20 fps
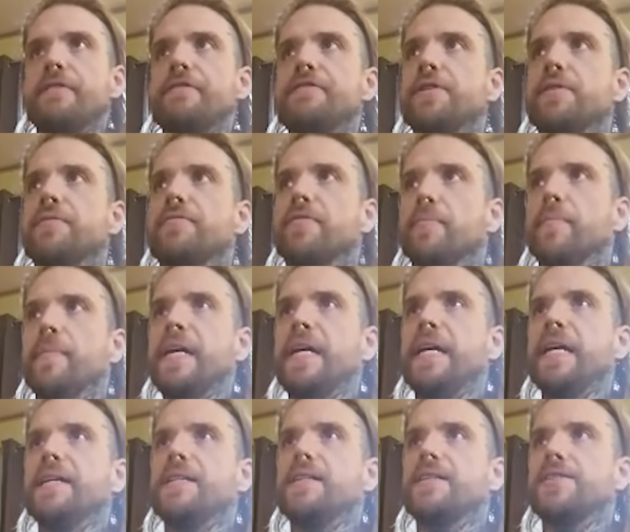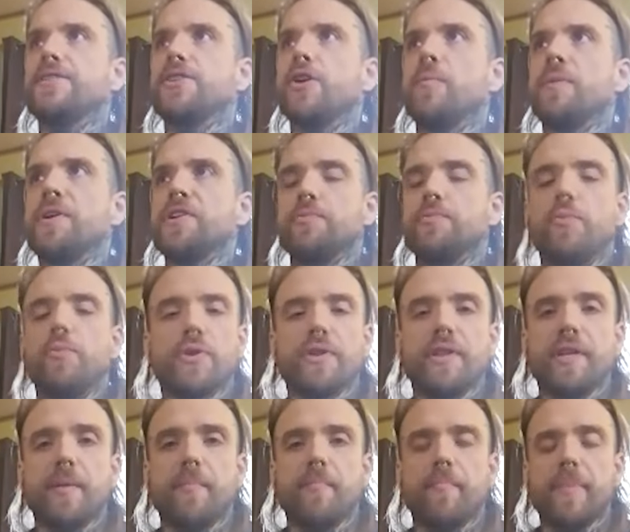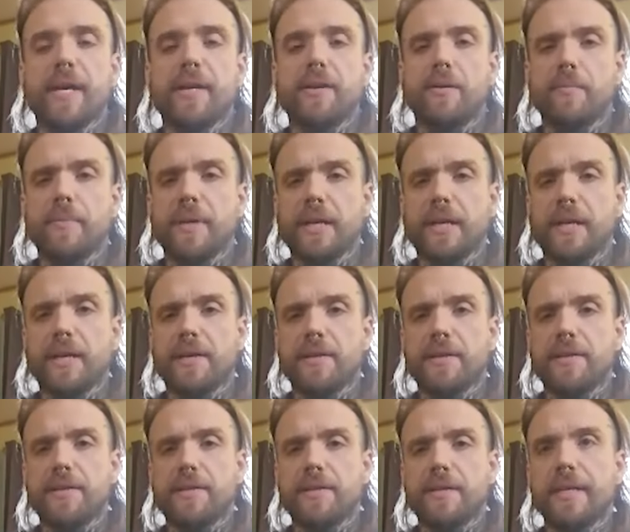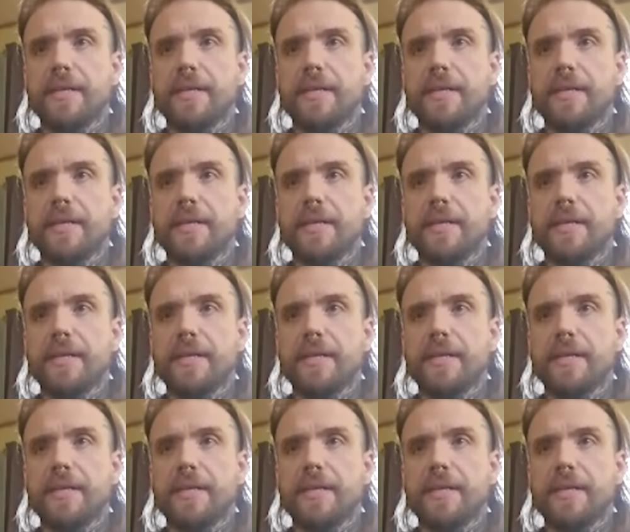So for me, it's so much more than a metal band.